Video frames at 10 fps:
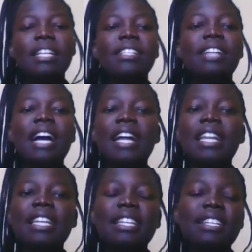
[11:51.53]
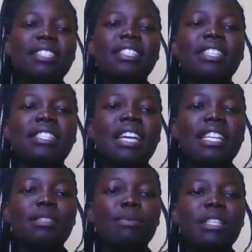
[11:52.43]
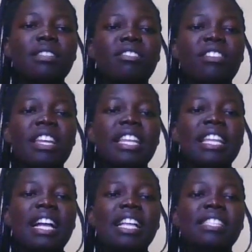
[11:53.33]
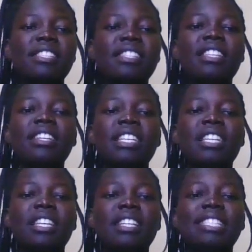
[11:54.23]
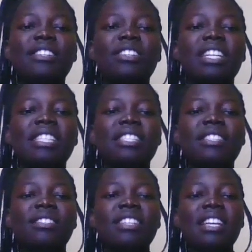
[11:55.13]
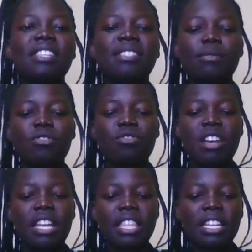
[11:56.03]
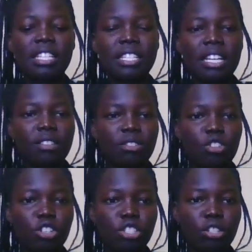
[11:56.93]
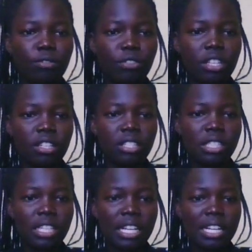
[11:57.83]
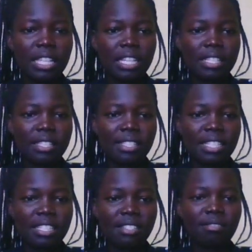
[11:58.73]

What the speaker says: and this has been graded as D. So let's just drag that down to autofill the others, and we